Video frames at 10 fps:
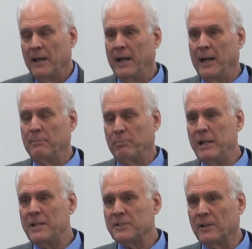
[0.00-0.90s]
uh,
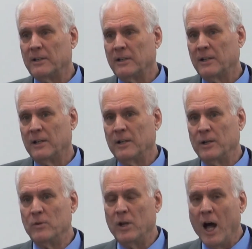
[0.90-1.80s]
preacher
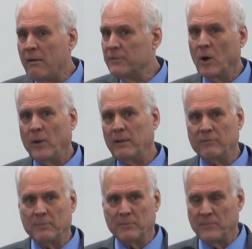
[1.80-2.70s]
who loved going
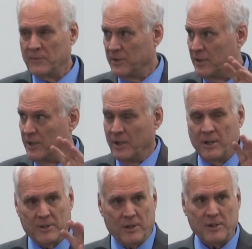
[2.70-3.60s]
from
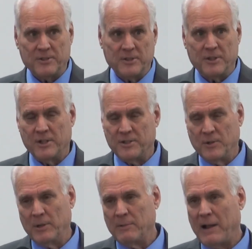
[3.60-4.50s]
church to church
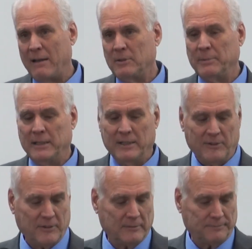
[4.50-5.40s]
doing revival meetings.